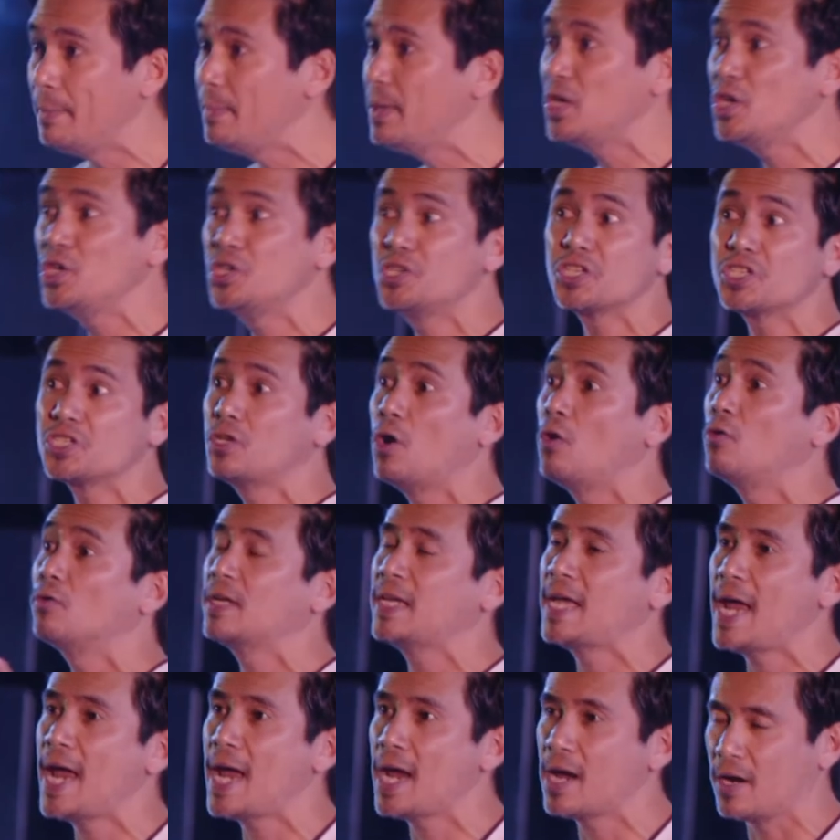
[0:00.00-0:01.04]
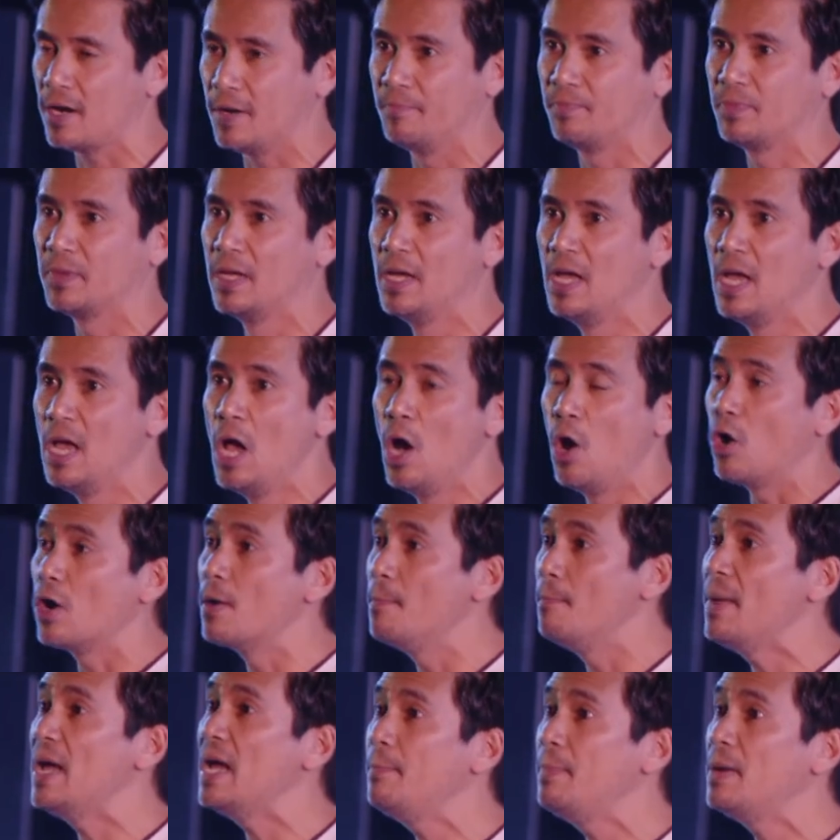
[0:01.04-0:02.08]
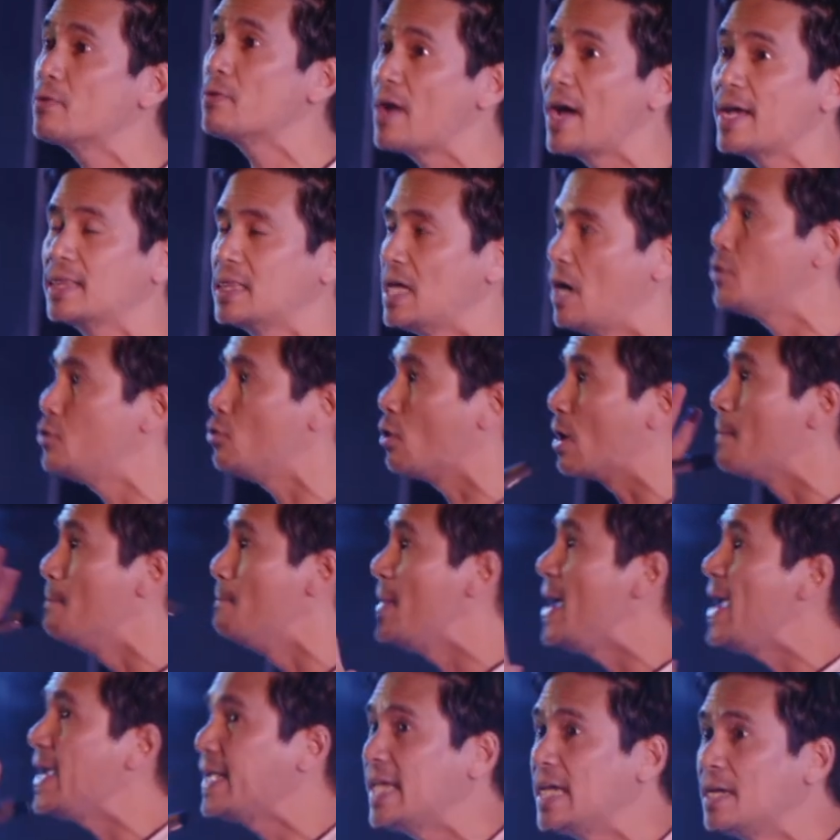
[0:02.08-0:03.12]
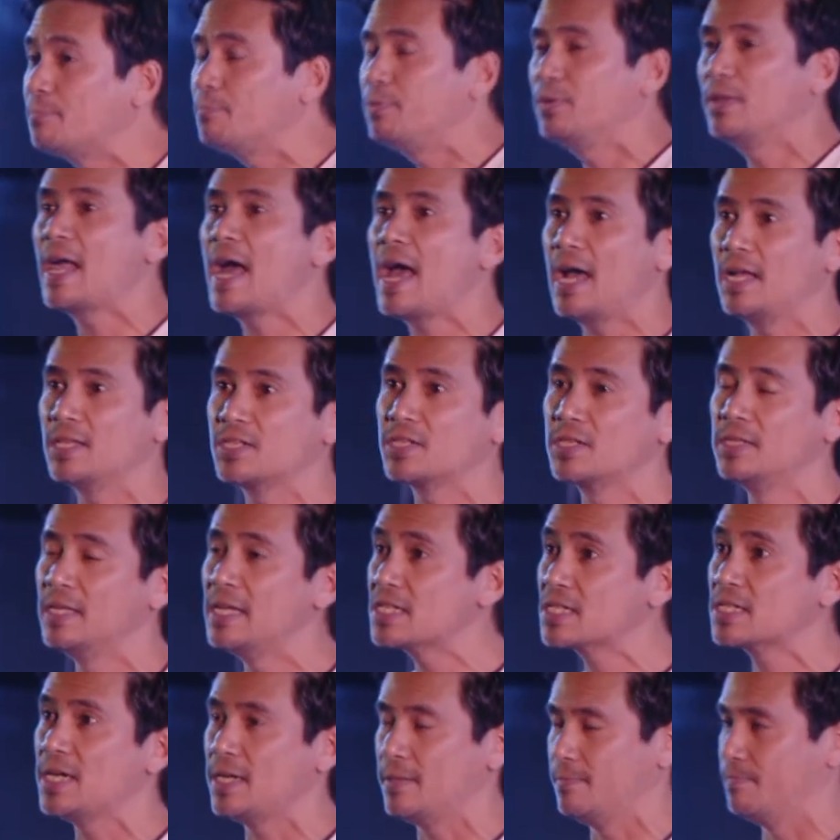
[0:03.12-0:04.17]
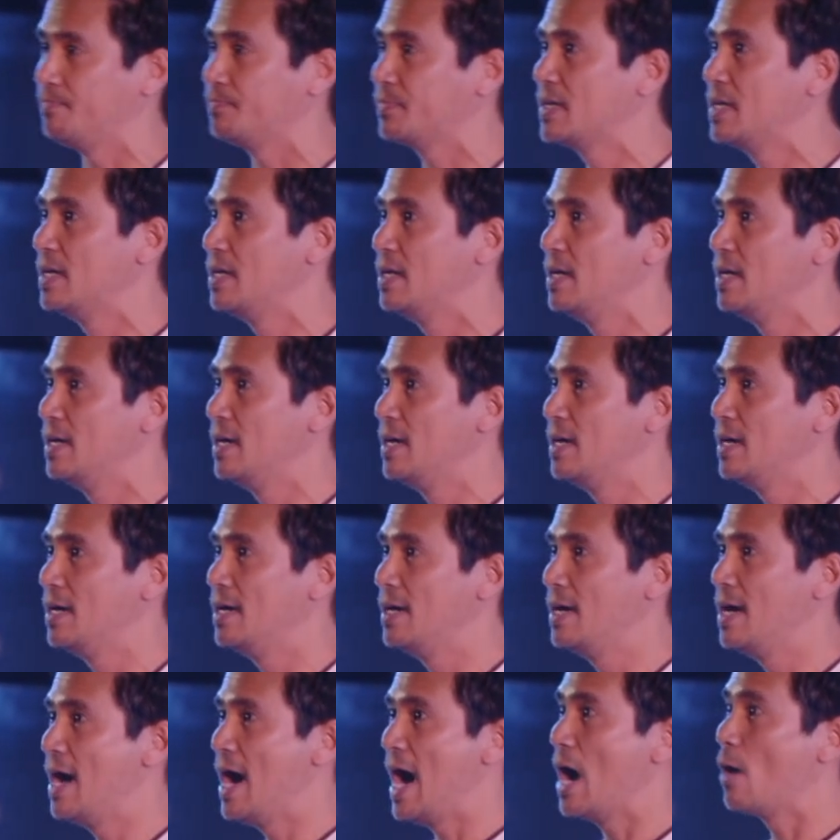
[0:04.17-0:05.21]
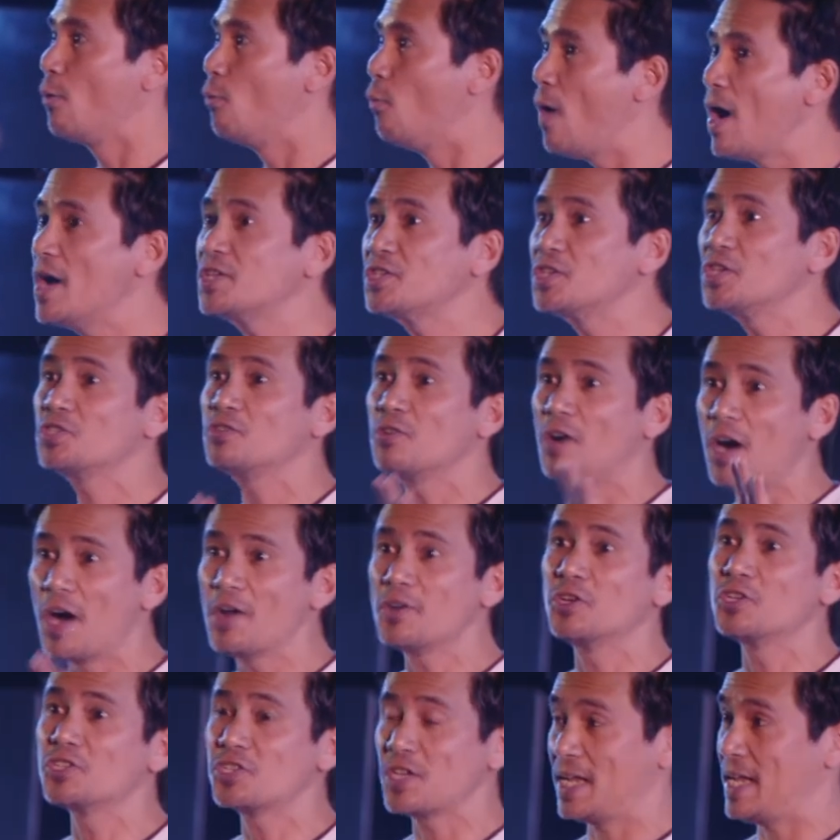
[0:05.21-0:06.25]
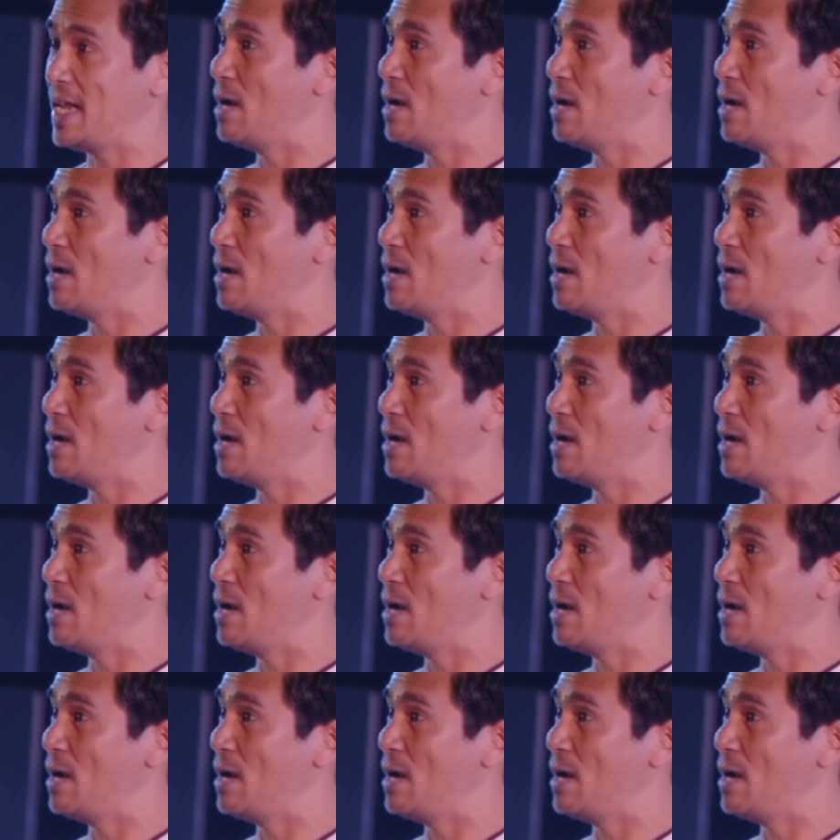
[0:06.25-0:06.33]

you just don't care, or maybe right now you are making plans. Listen, I want you to understand, and